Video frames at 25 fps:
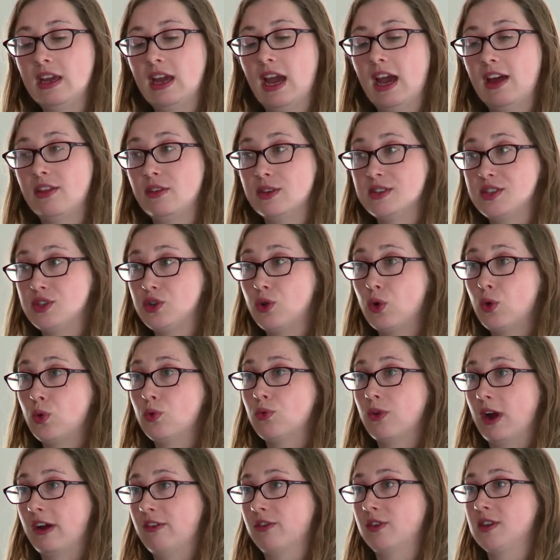And there's no
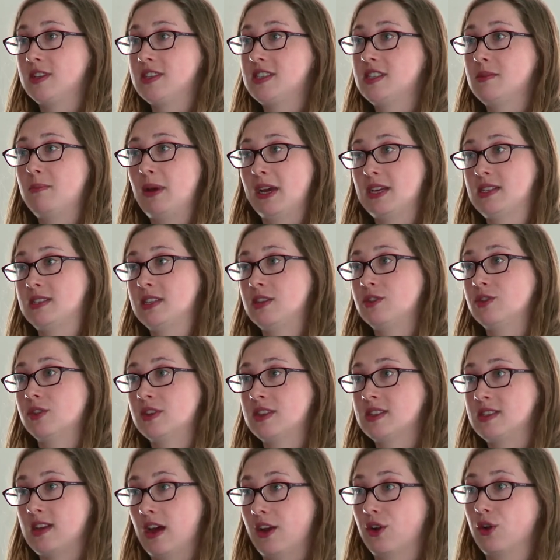reference to best
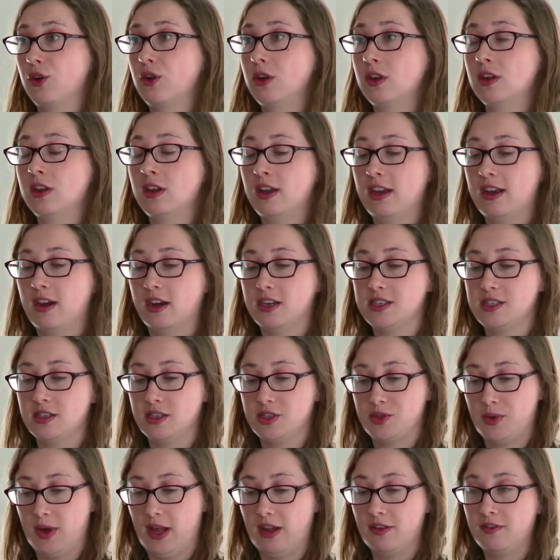interests at all in
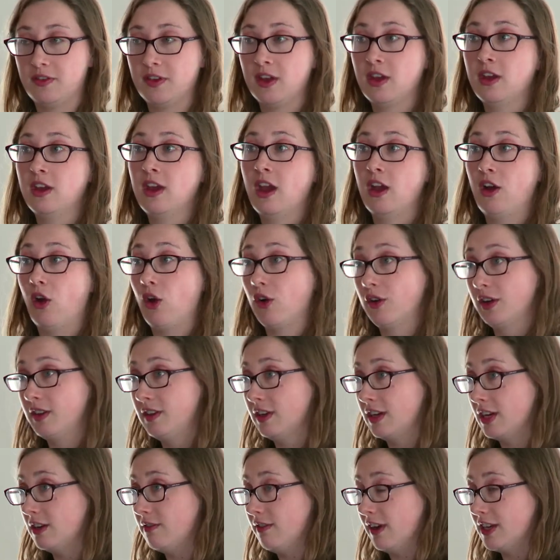Article 12, or in
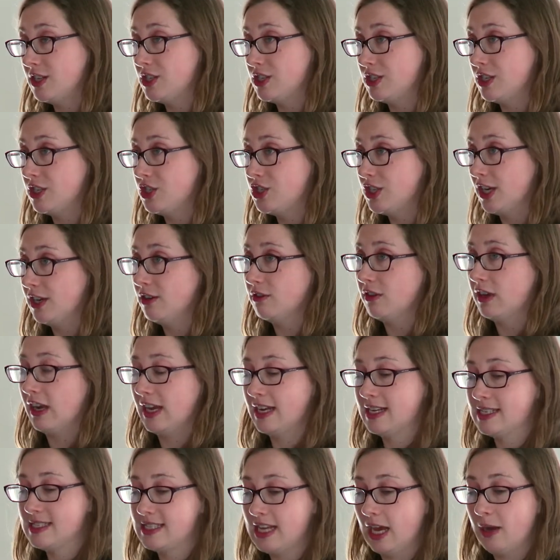the Convention in general,
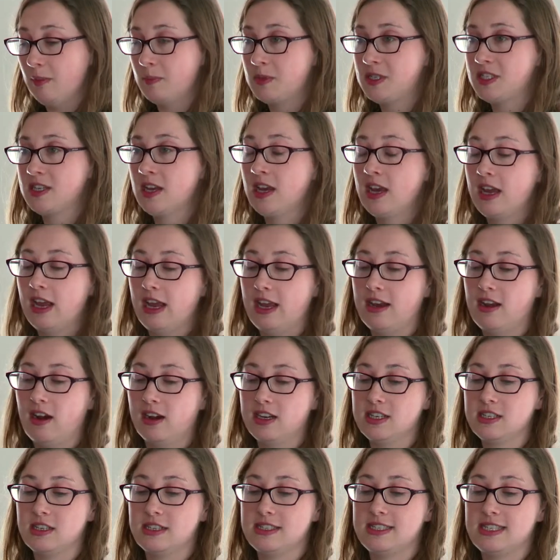except in
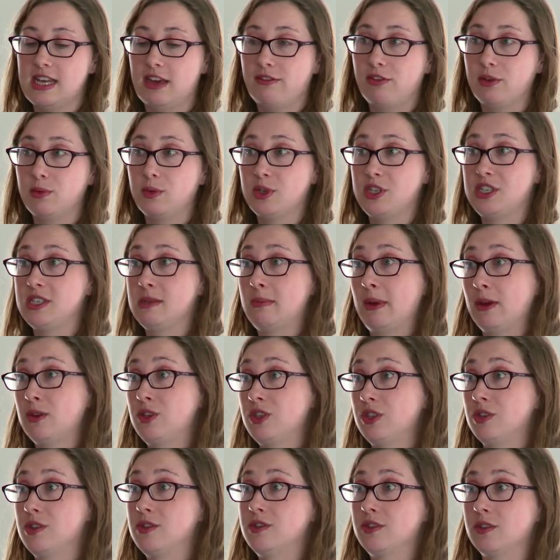Article 7, which is about
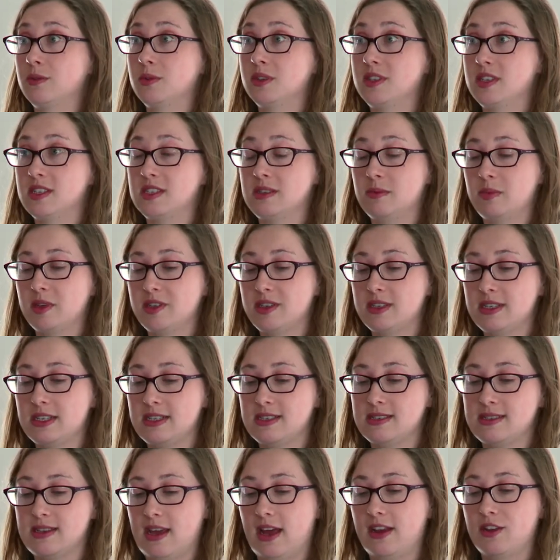children with
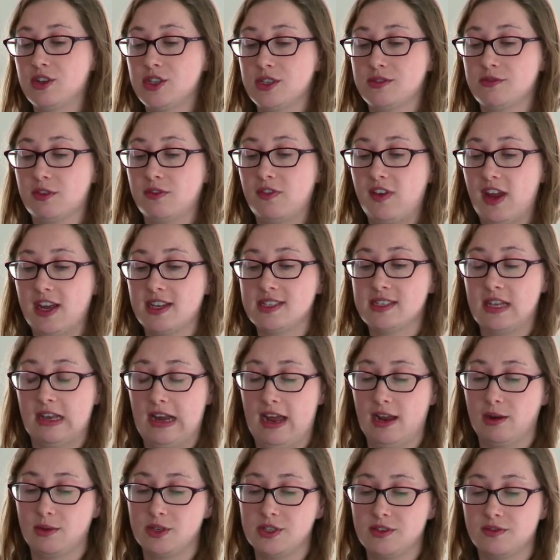disabilities, and just reflects the
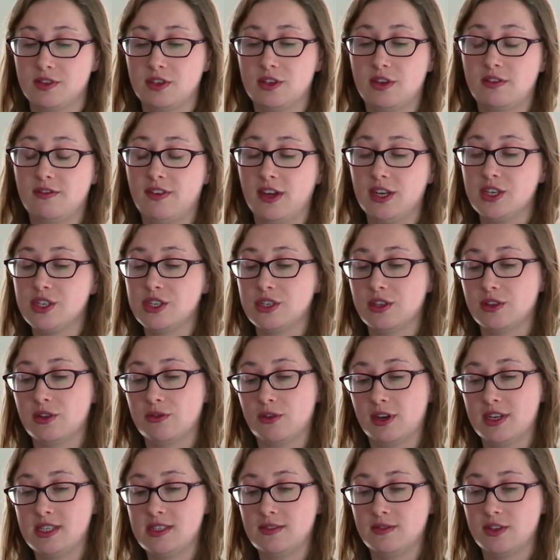language of the Convention on the
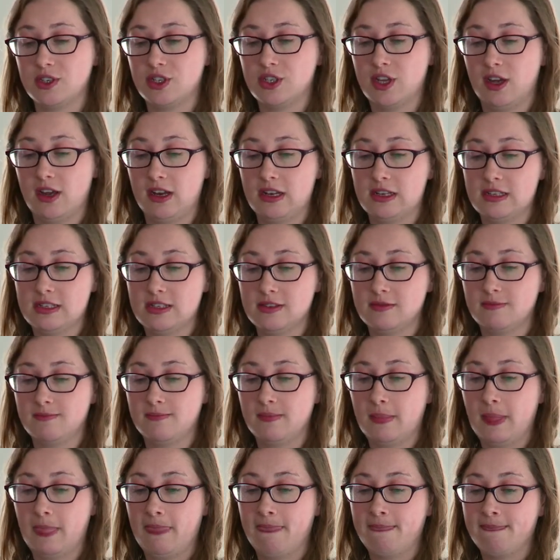Rights of the Child.
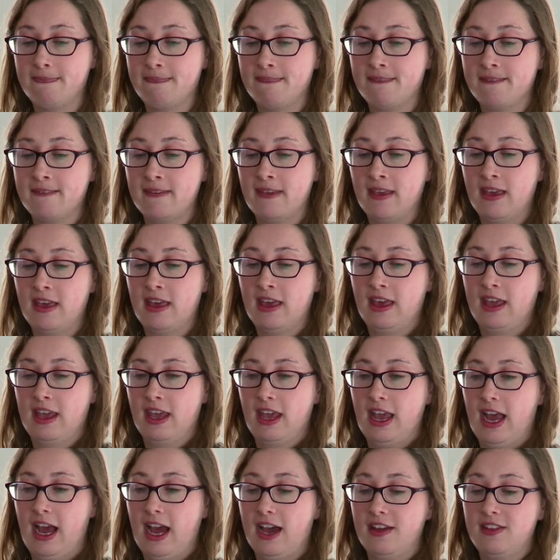
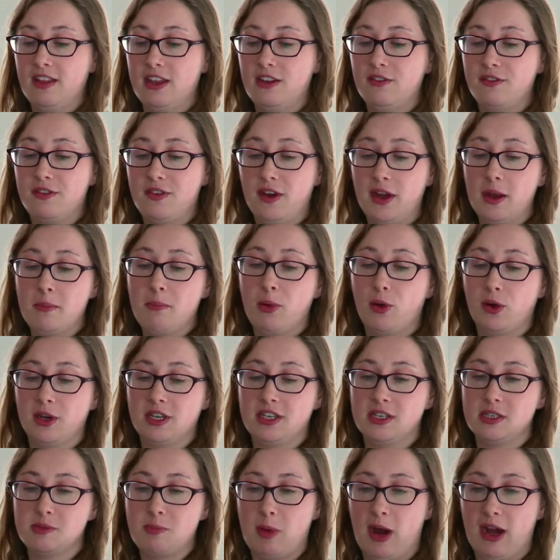And then a very
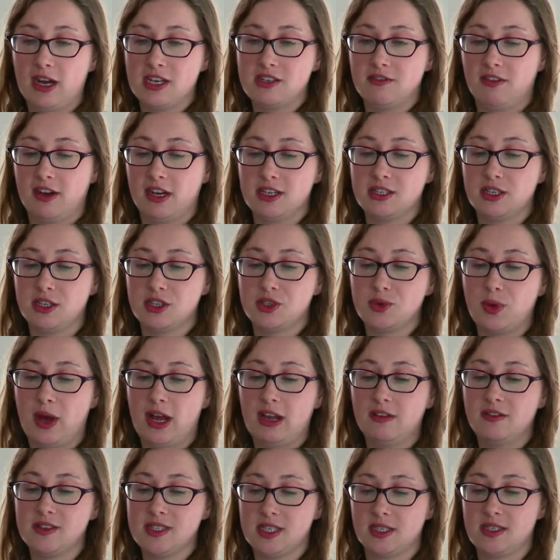important part of Article
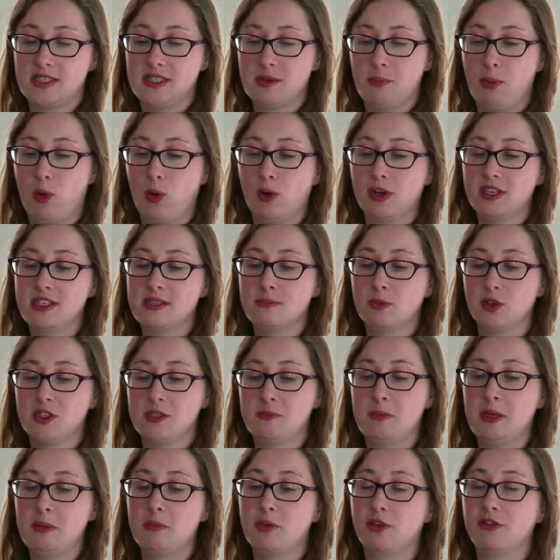12 is that supports
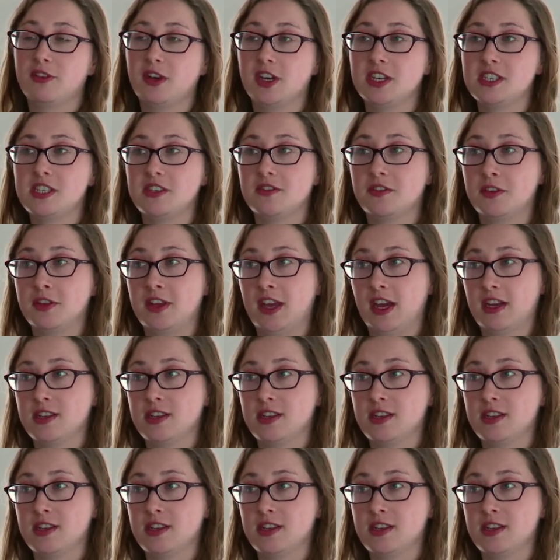must be provided for the